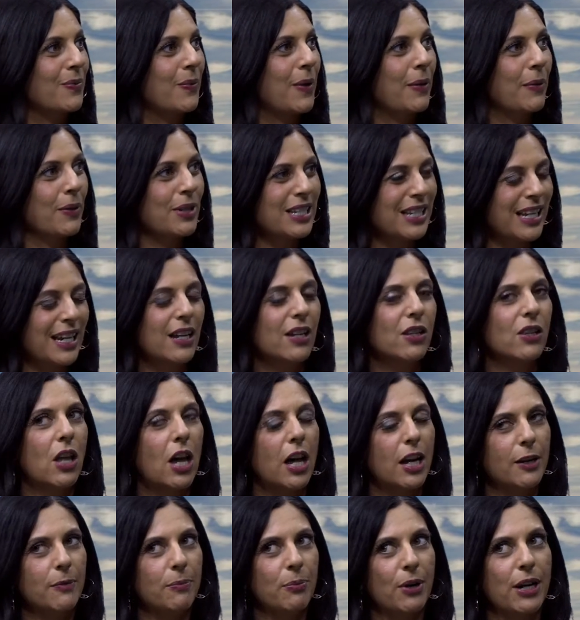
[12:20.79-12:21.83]
We were seeing a
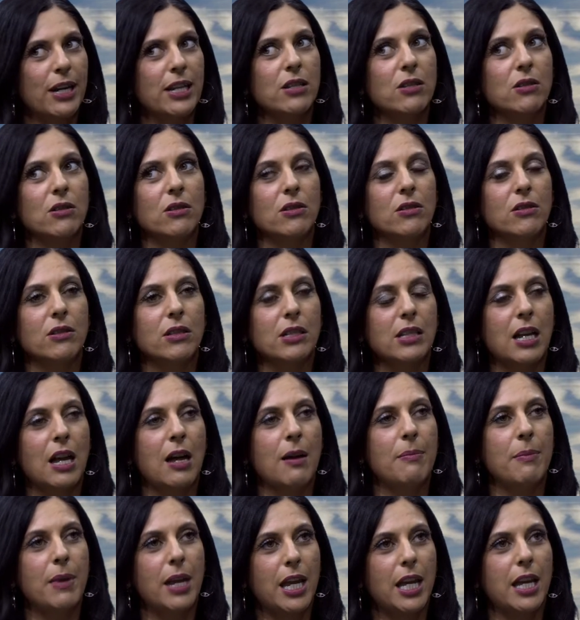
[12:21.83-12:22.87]
lot of appraisals
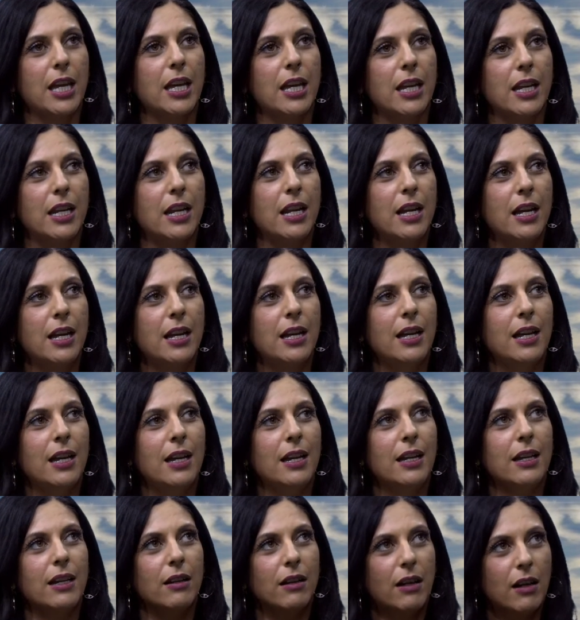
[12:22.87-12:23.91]
come in
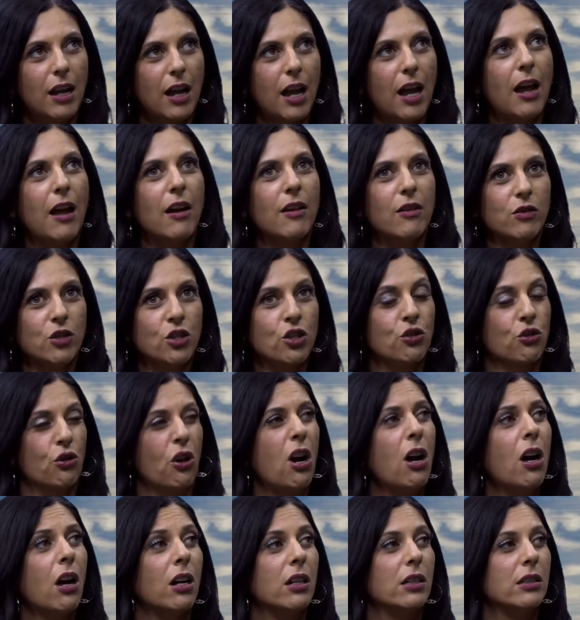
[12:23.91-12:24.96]

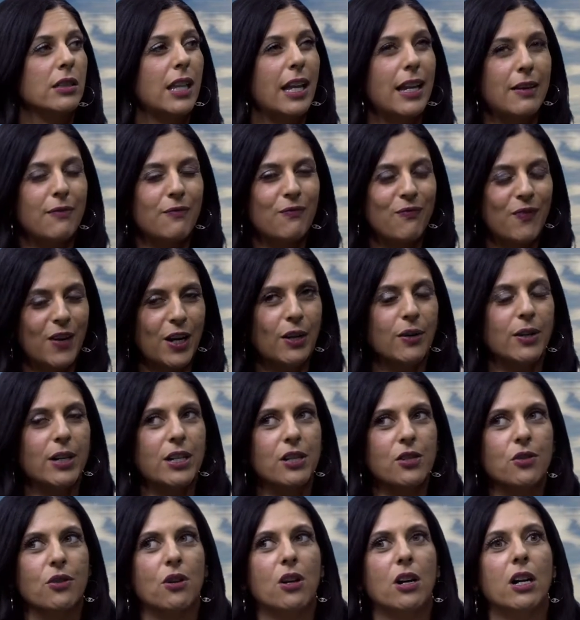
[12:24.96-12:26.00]
strong, like very
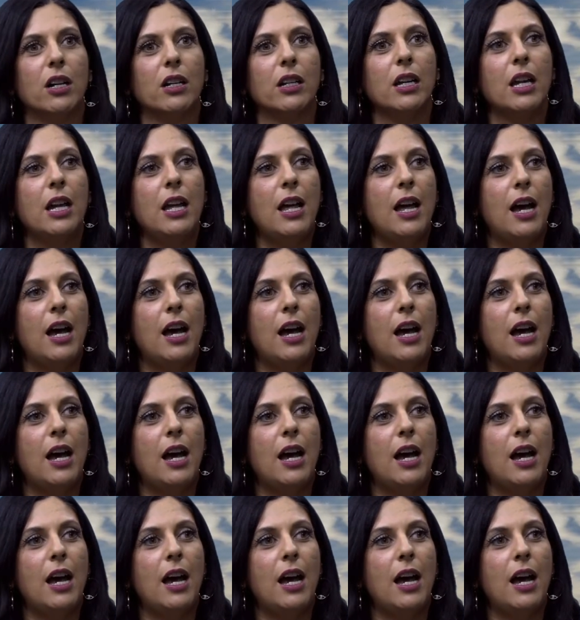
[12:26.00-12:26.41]
strong.